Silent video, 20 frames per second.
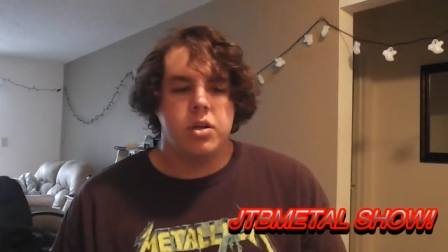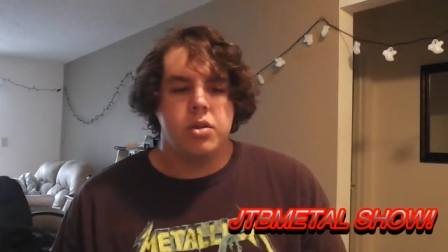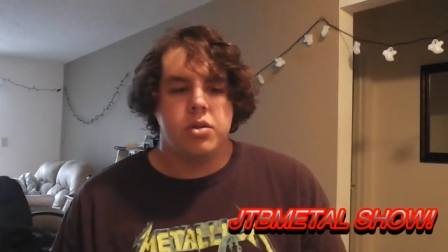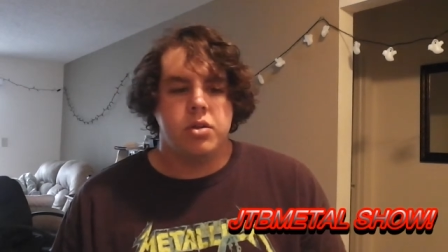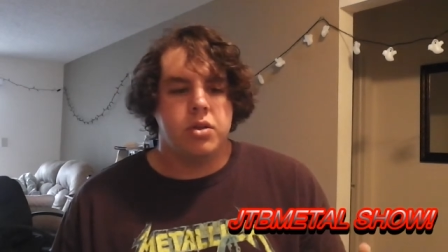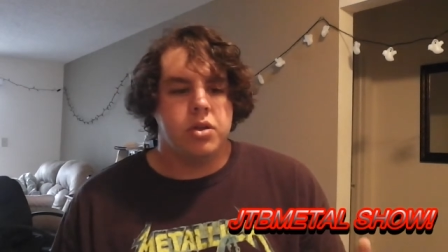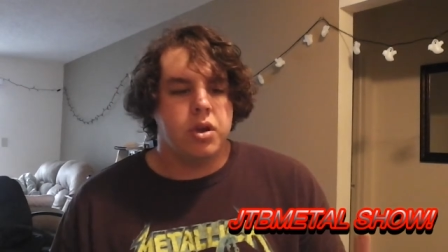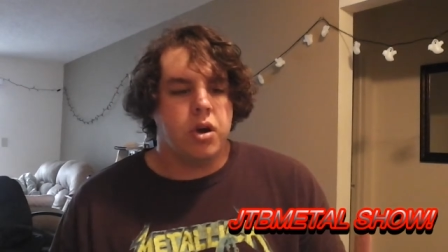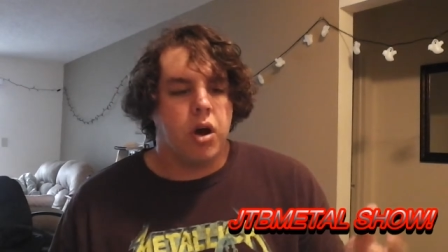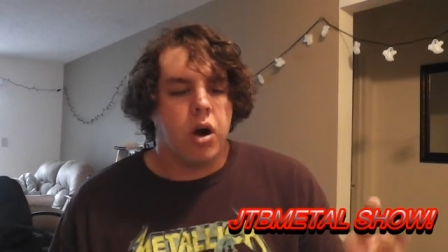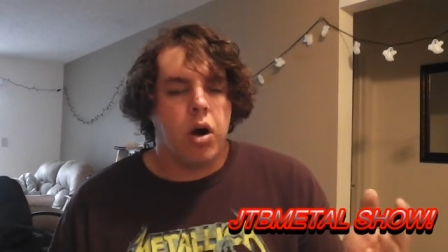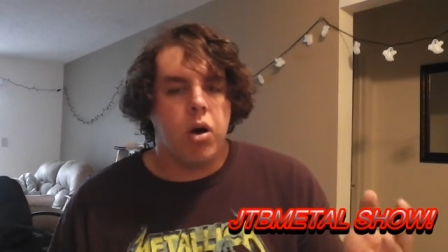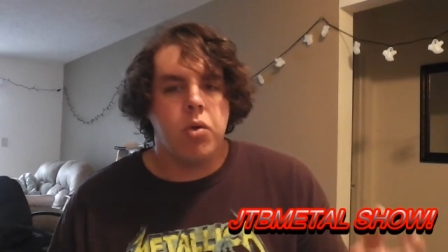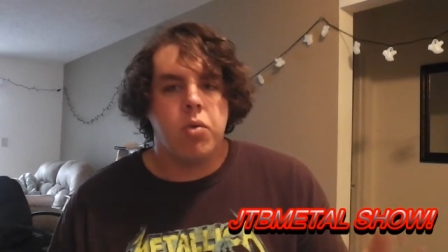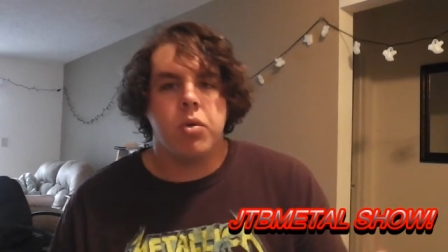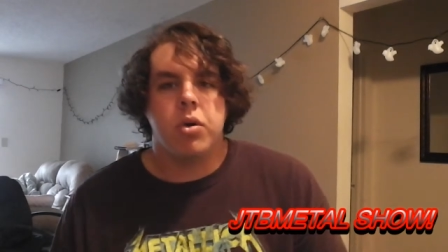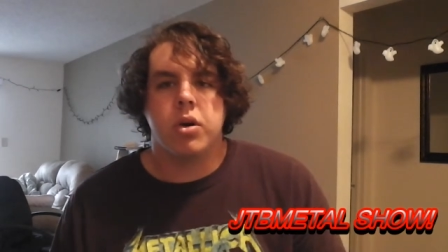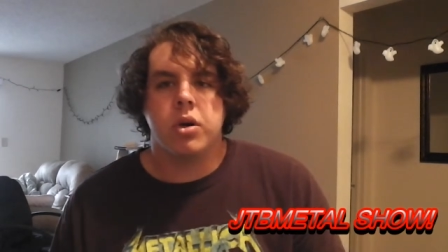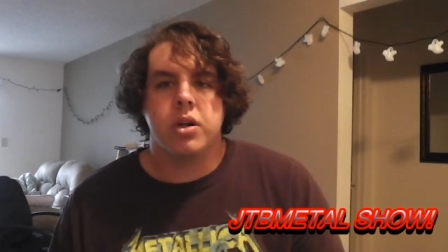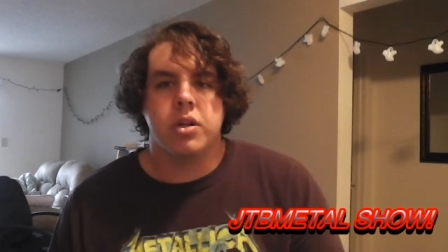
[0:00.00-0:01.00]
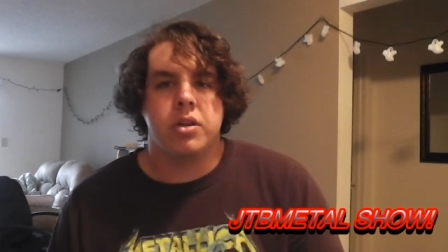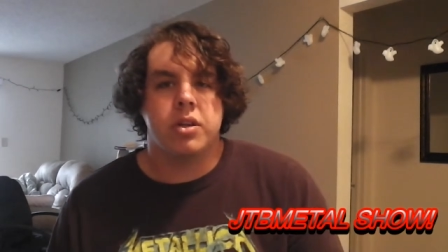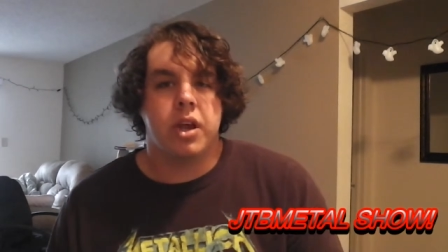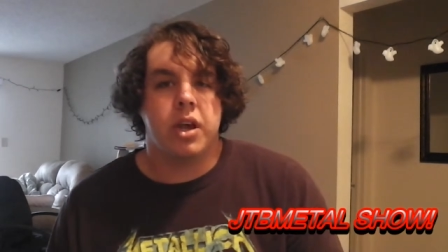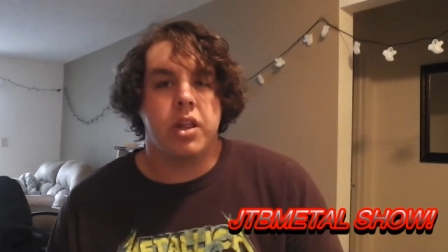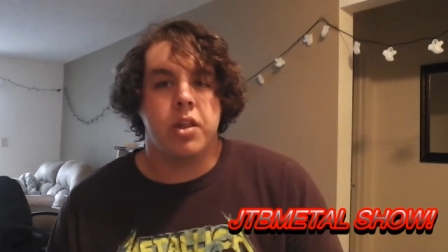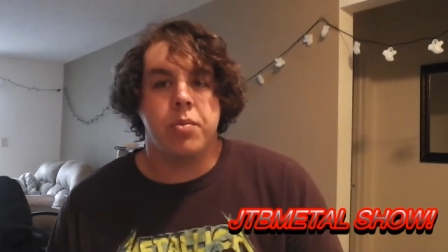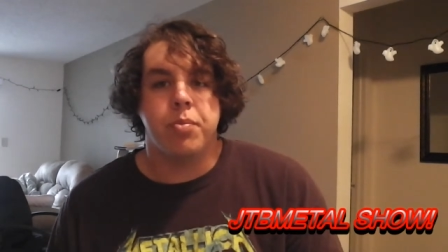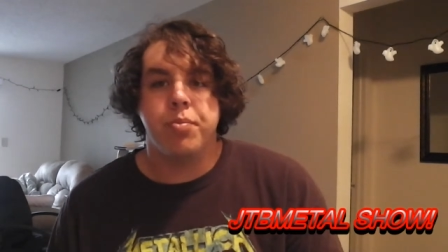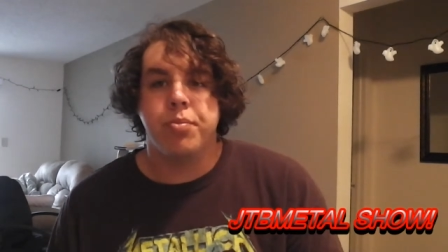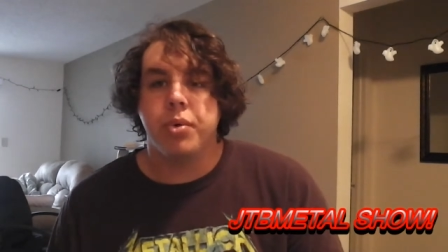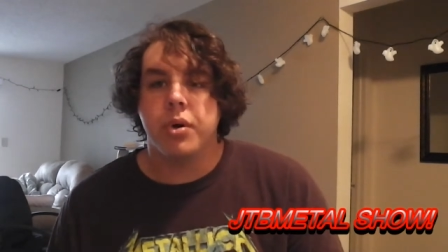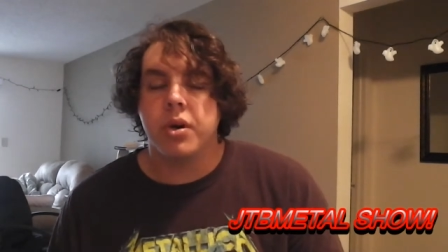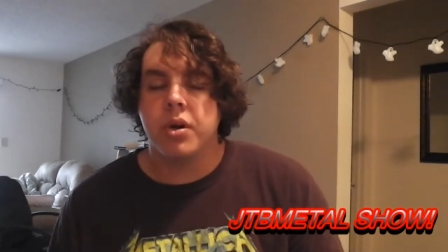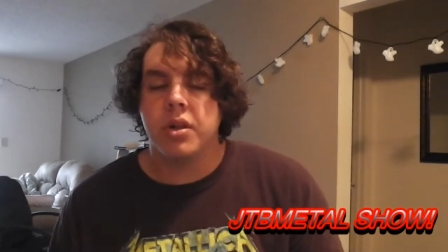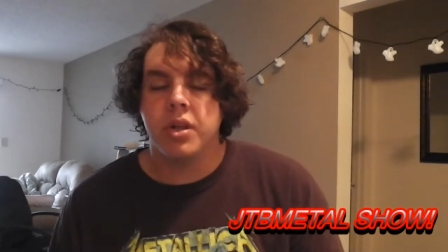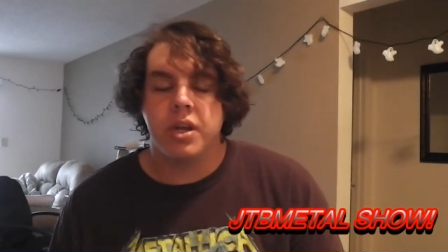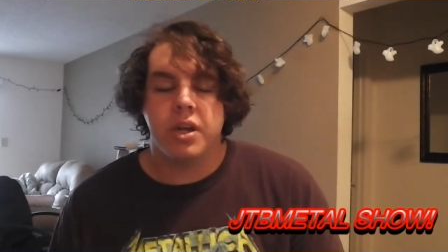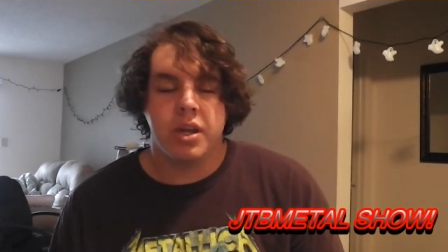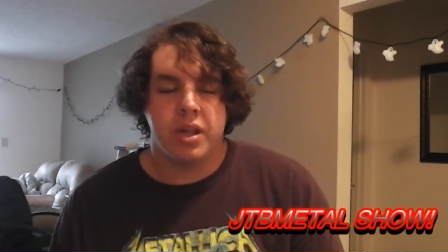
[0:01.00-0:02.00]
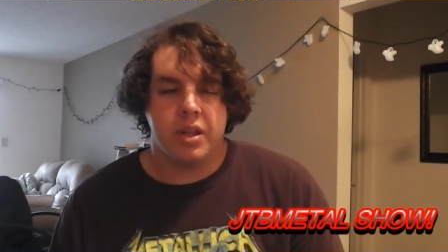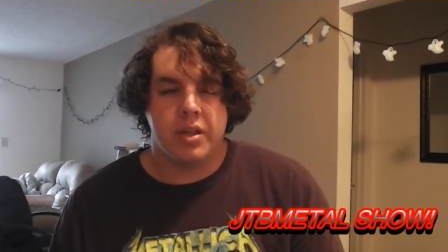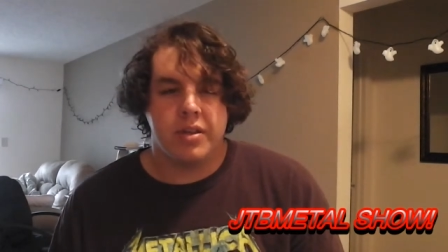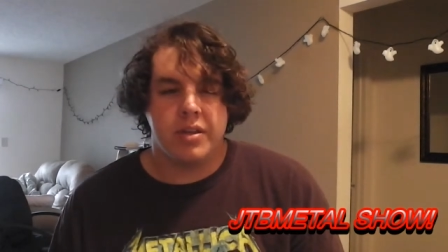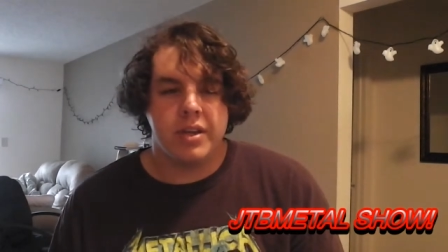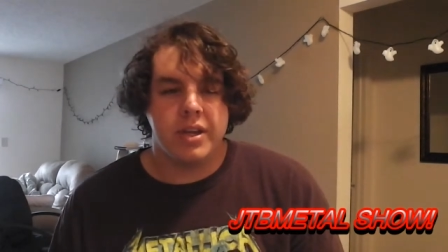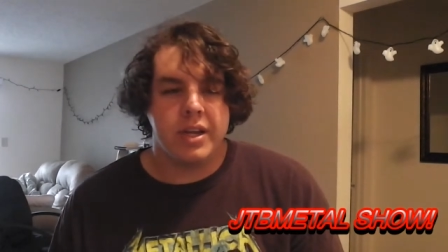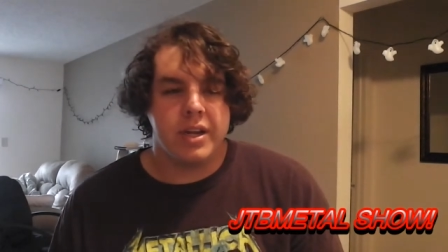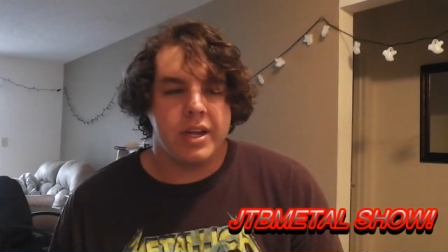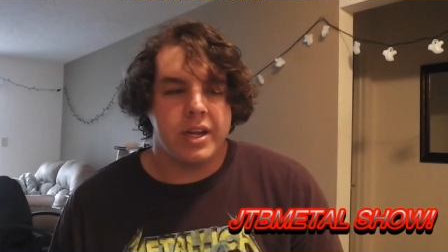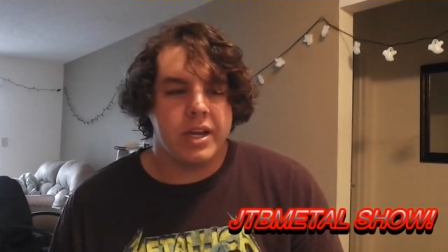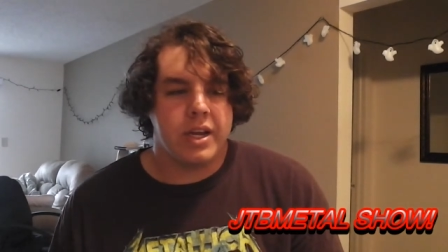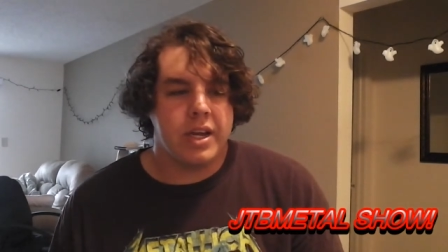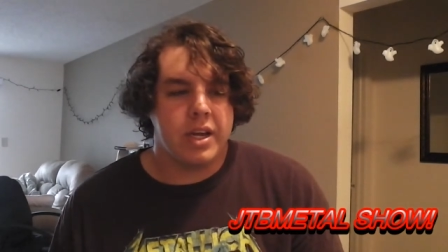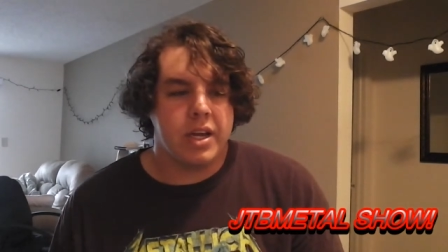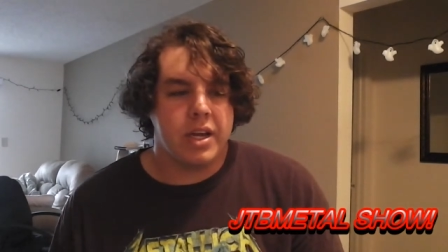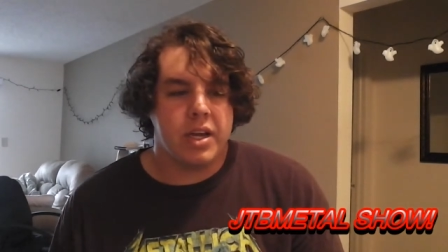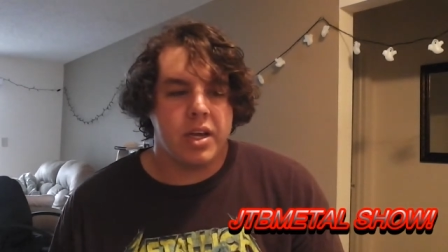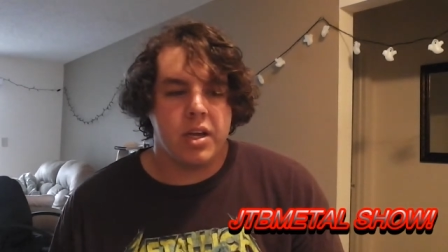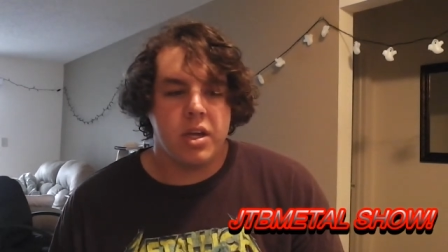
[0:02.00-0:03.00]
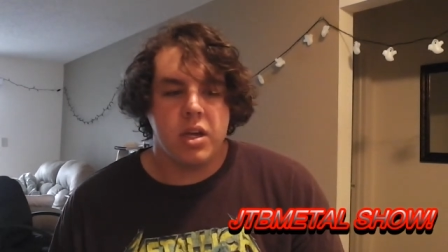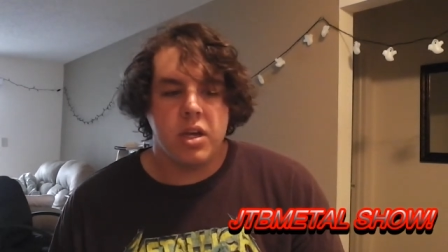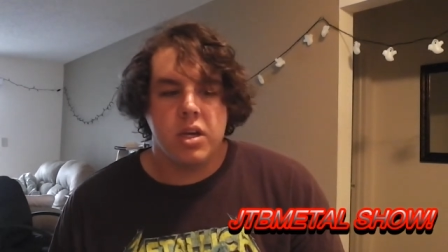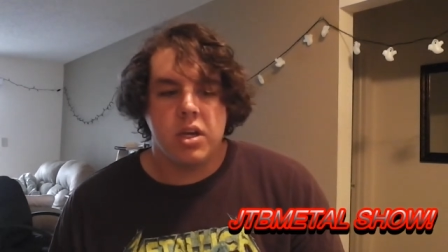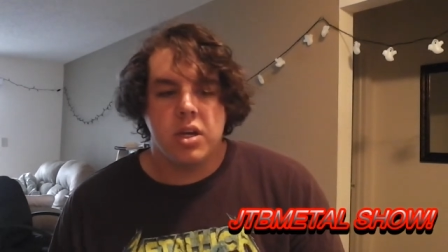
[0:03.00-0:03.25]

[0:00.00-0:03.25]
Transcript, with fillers: to the artwork inside the booklet of the CD